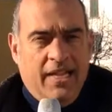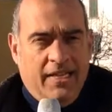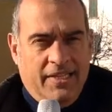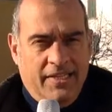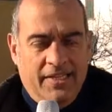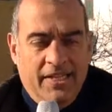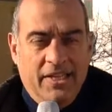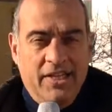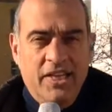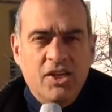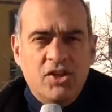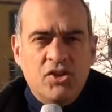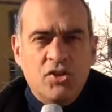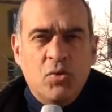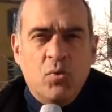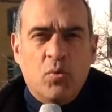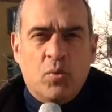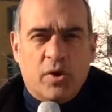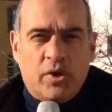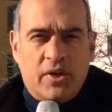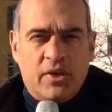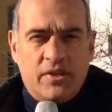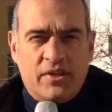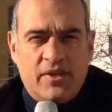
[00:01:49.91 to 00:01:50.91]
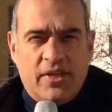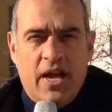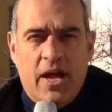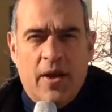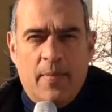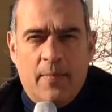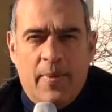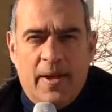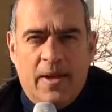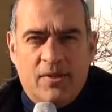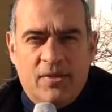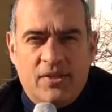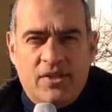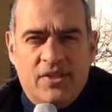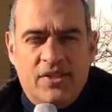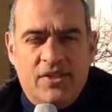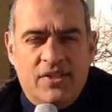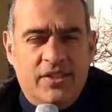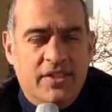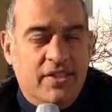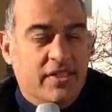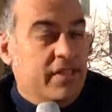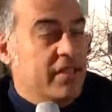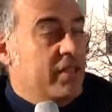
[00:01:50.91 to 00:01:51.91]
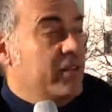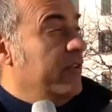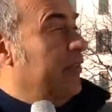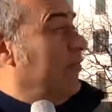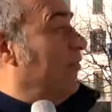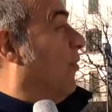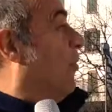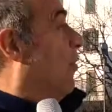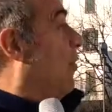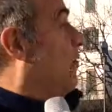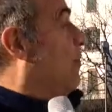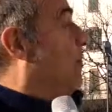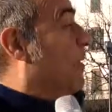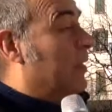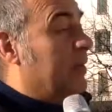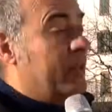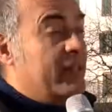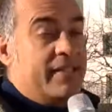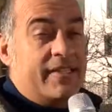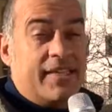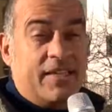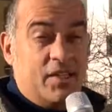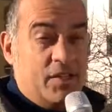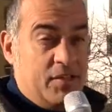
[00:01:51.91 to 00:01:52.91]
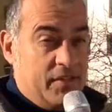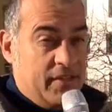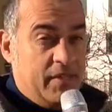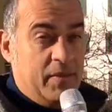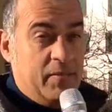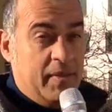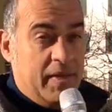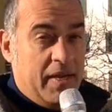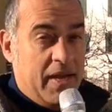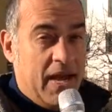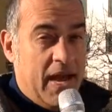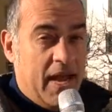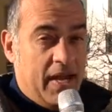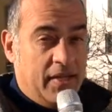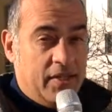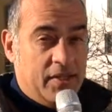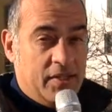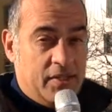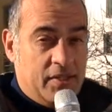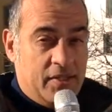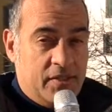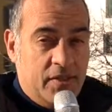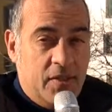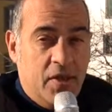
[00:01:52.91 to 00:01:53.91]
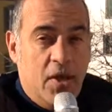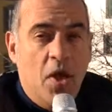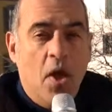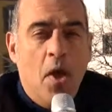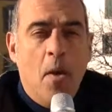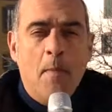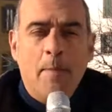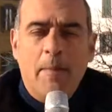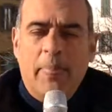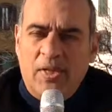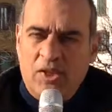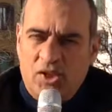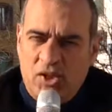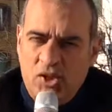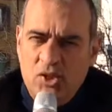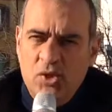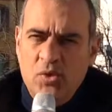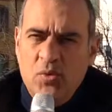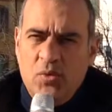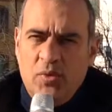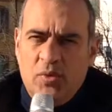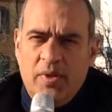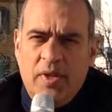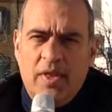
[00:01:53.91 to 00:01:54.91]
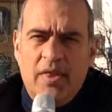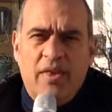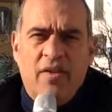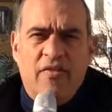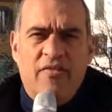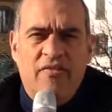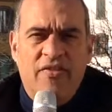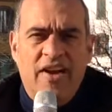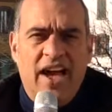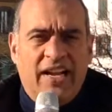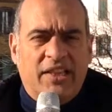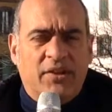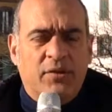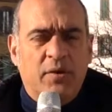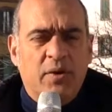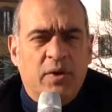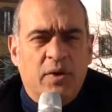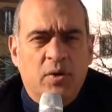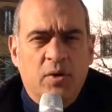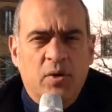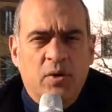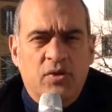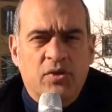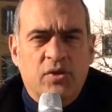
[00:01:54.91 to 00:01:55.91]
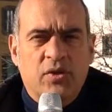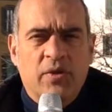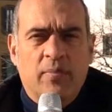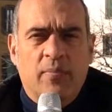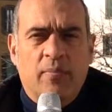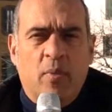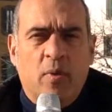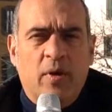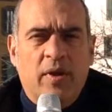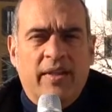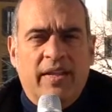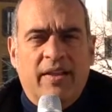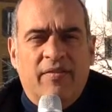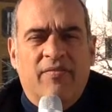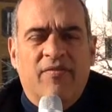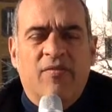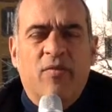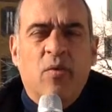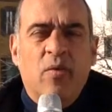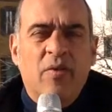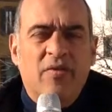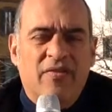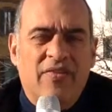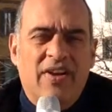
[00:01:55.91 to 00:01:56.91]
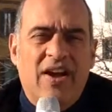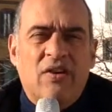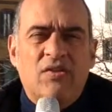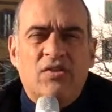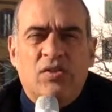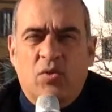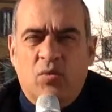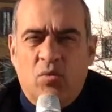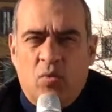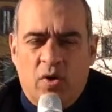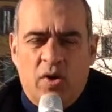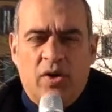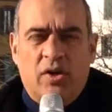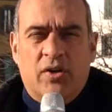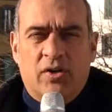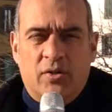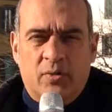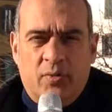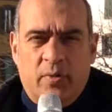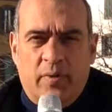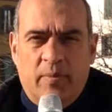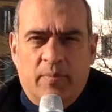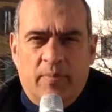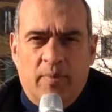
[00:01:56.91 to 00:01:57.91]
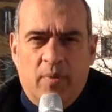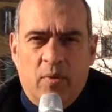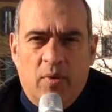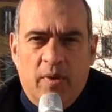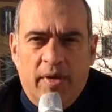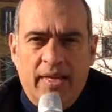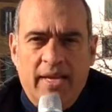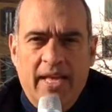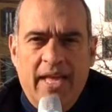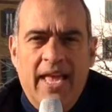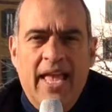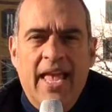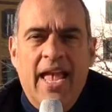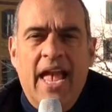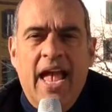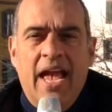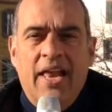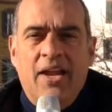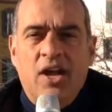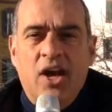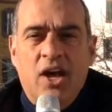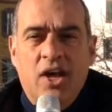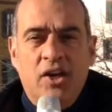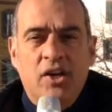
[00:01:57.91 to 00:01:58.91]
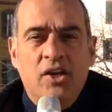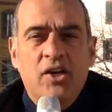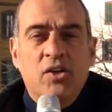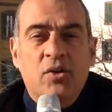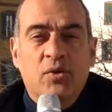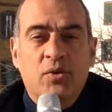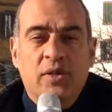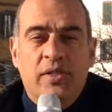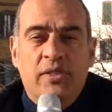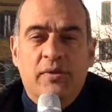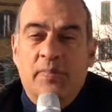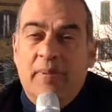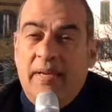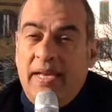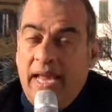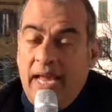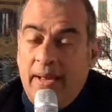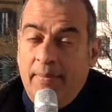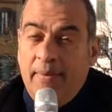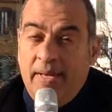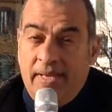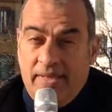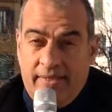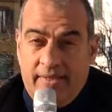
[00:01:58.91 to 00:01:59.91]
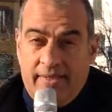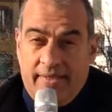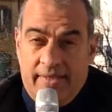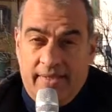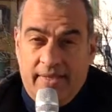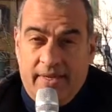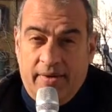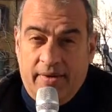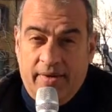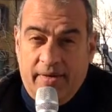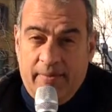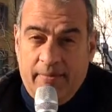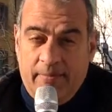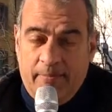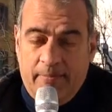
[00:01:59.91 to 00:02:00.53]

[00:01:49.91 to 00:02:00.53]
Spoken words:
The initial workers' compounds consisted of the 4 buildings that you see behind us, but soon the factory grew to the point that 4,000 workers were employed and other units became necessary.